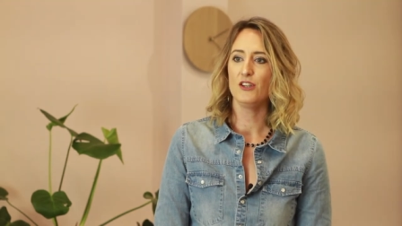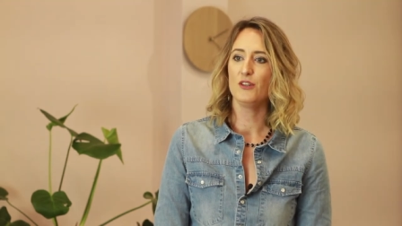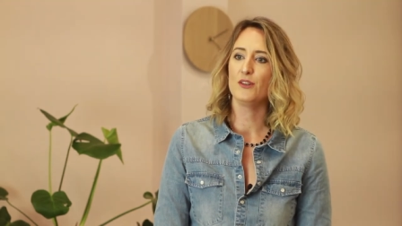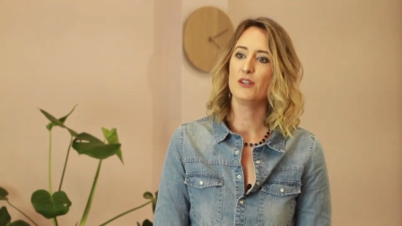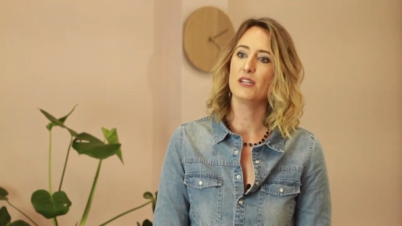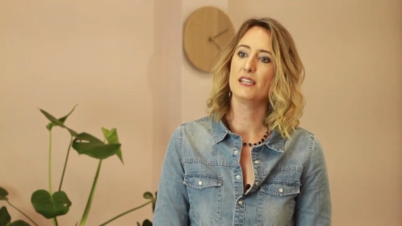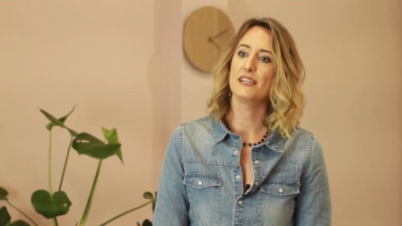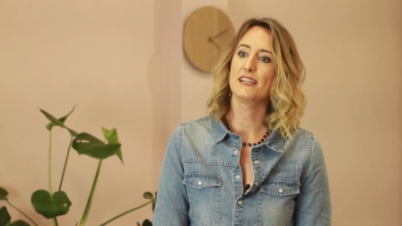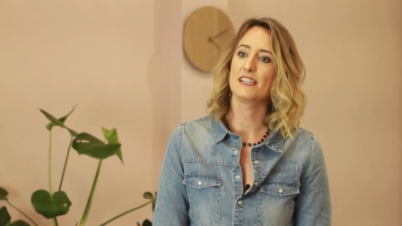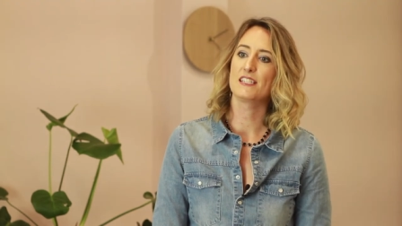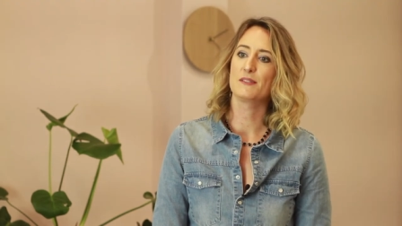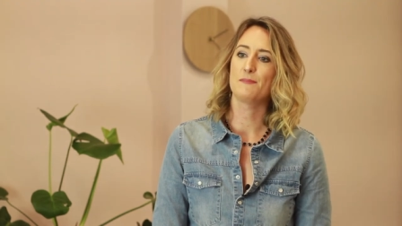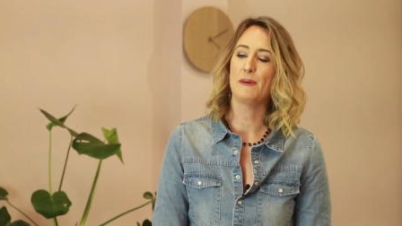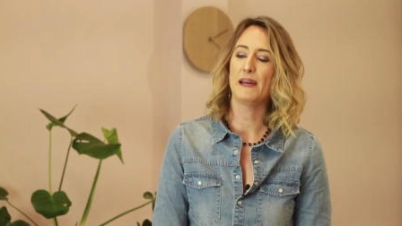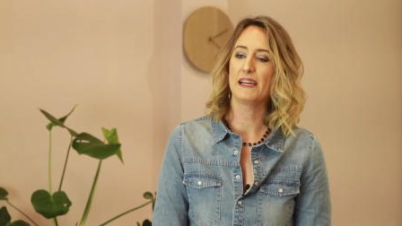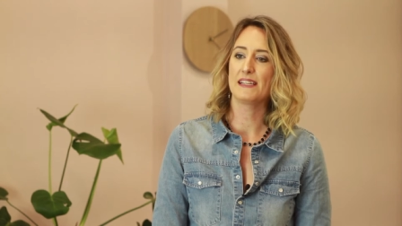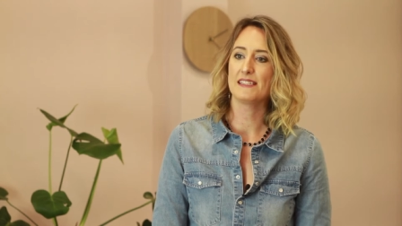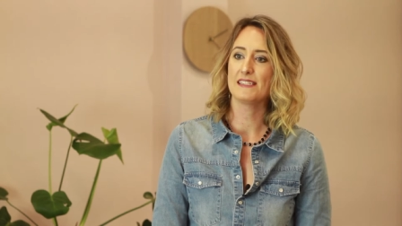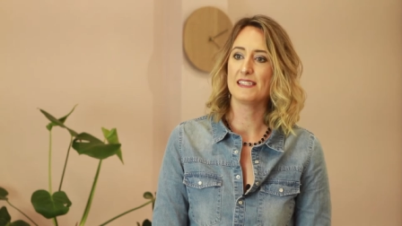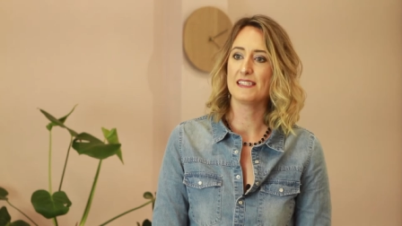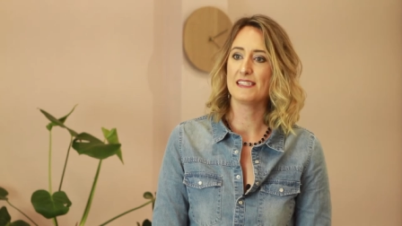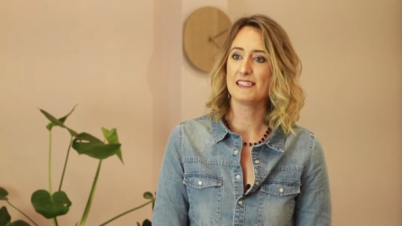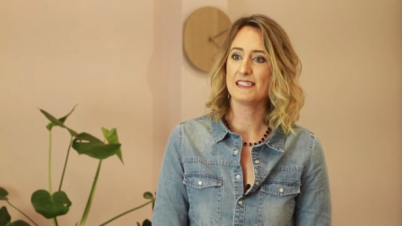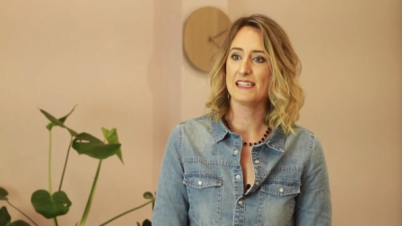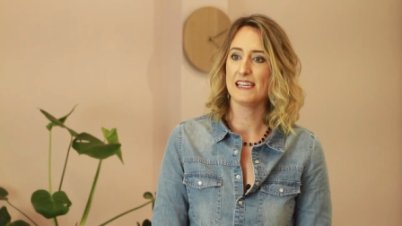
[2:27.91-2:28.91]
you can
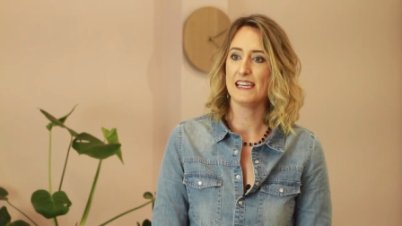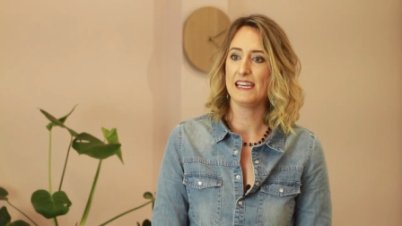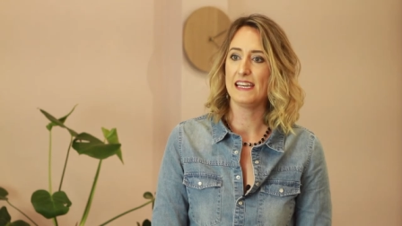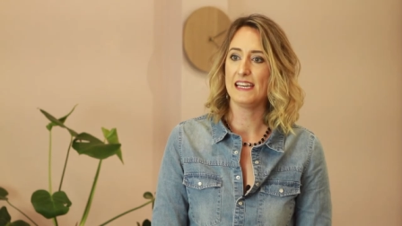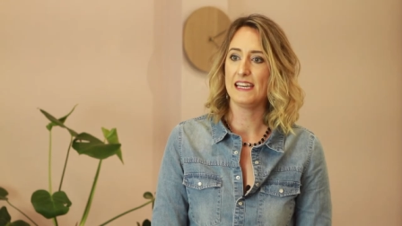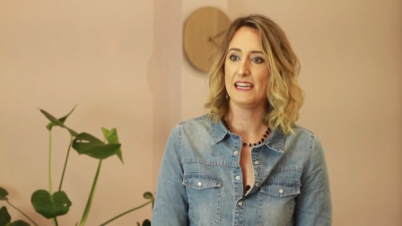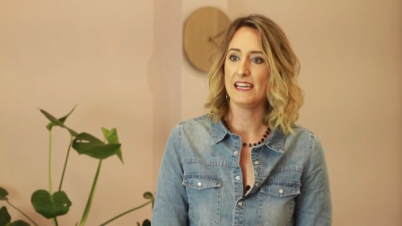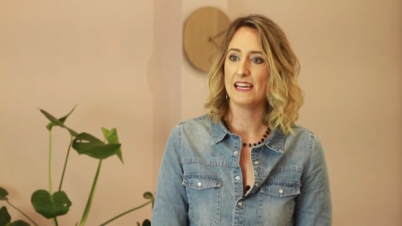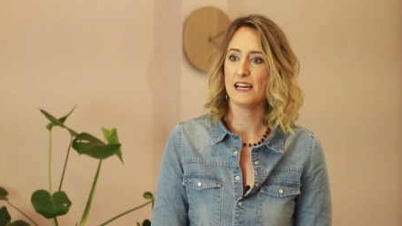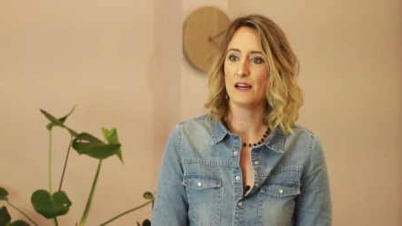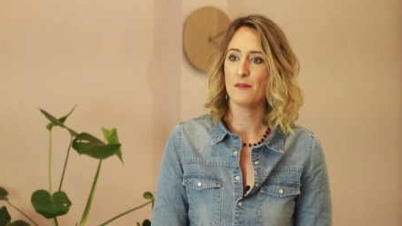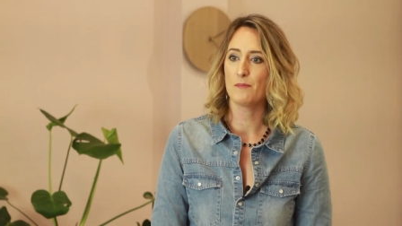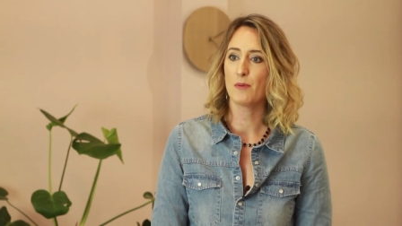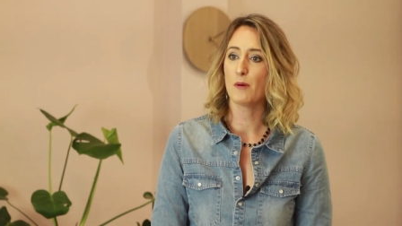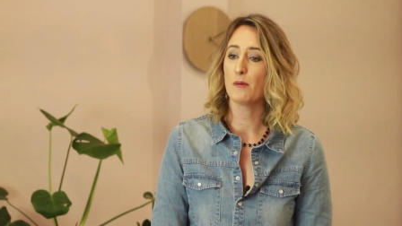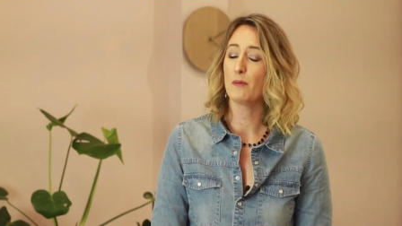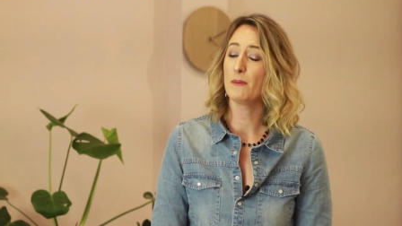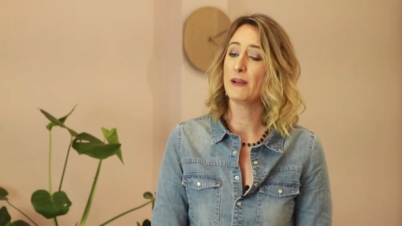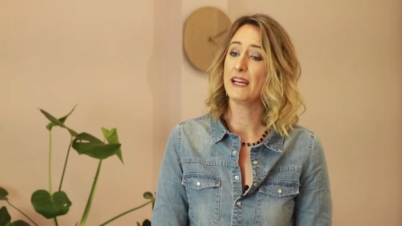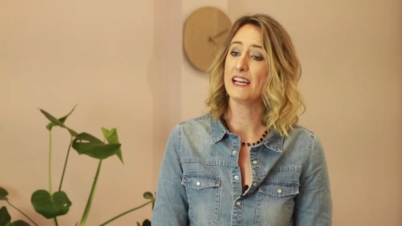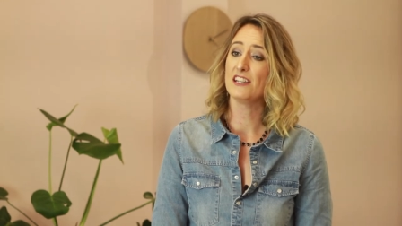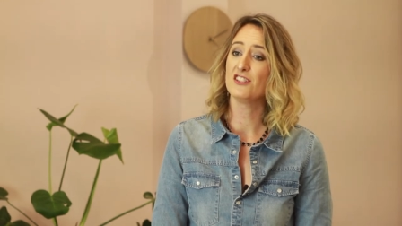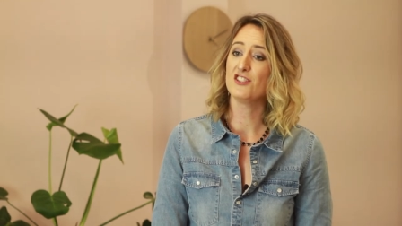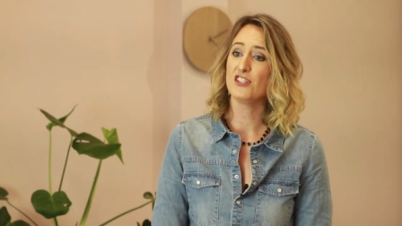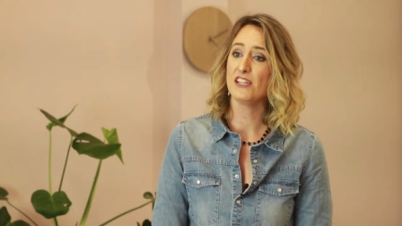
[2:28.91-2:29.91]
expect to see
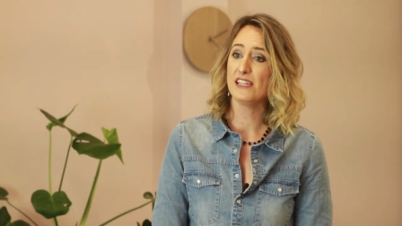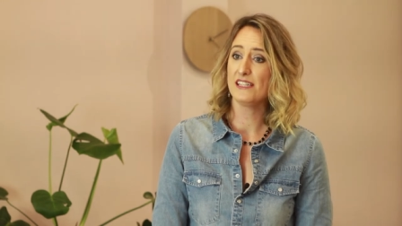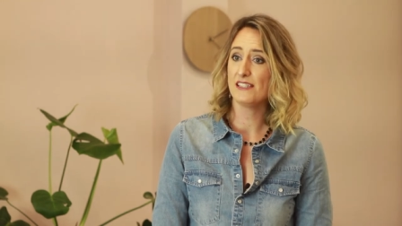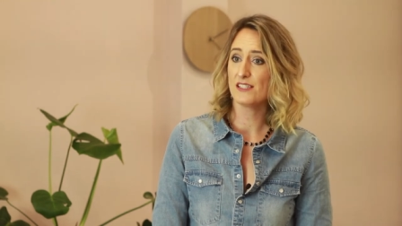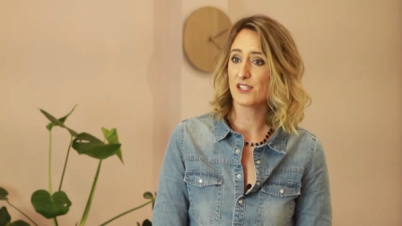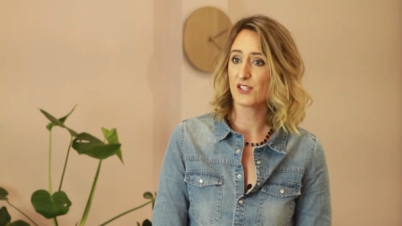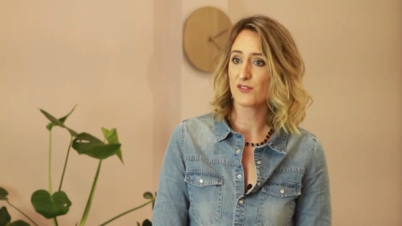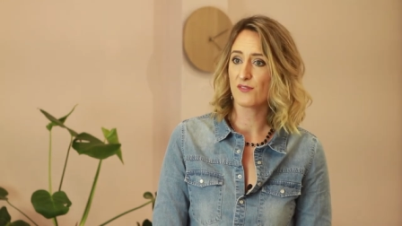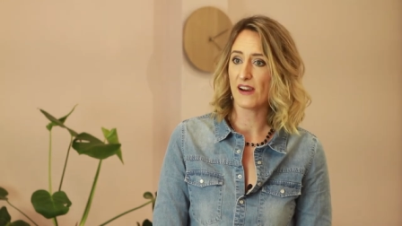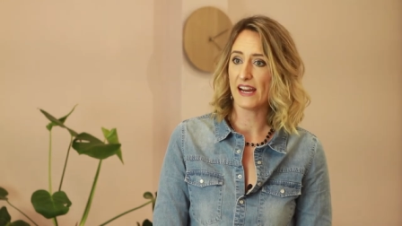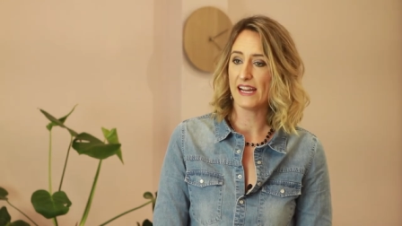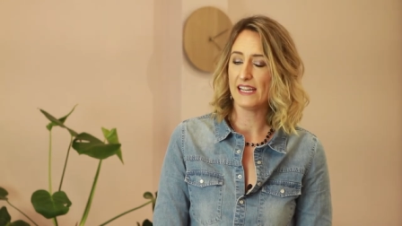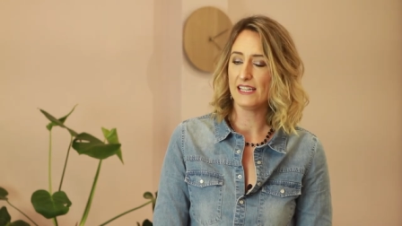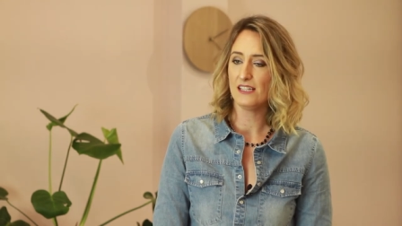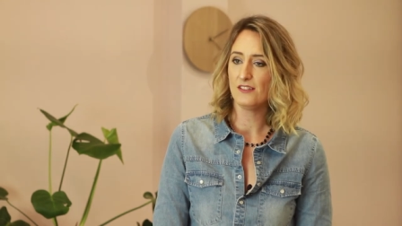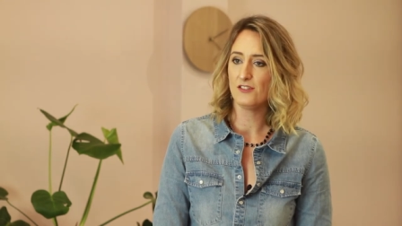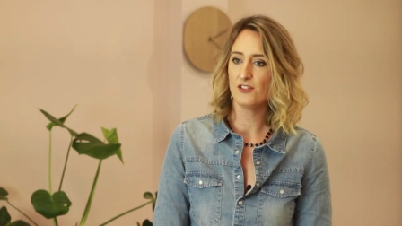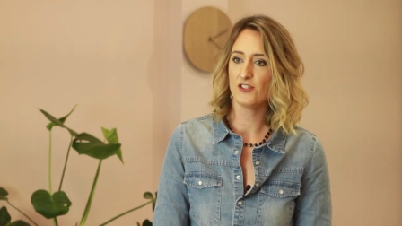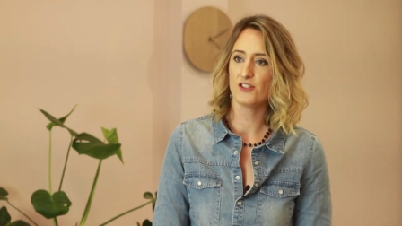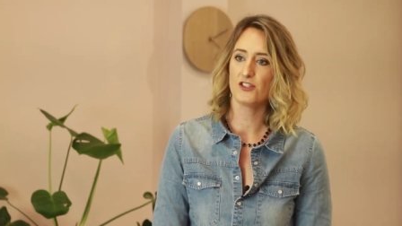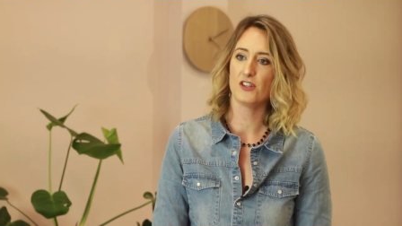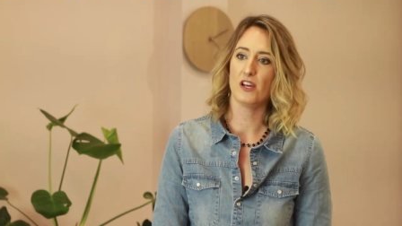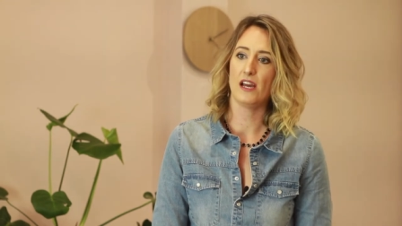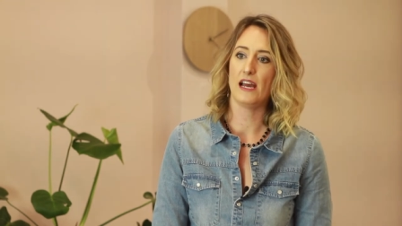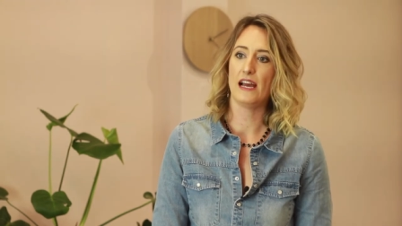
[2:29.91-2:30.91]
probably a jeans
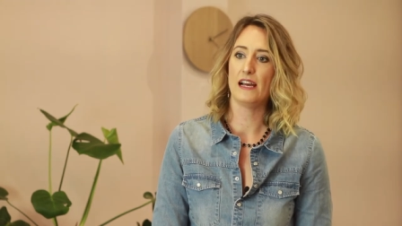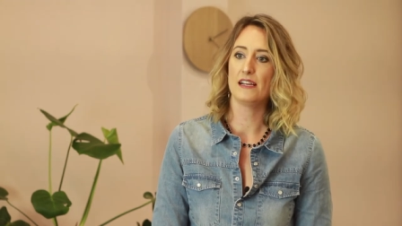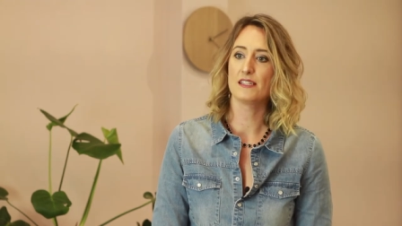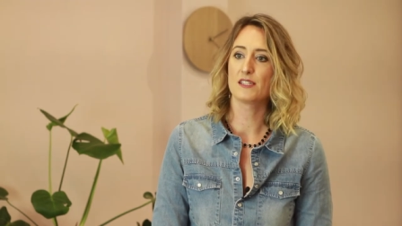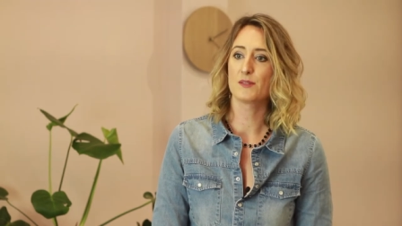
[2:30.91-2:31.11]
range,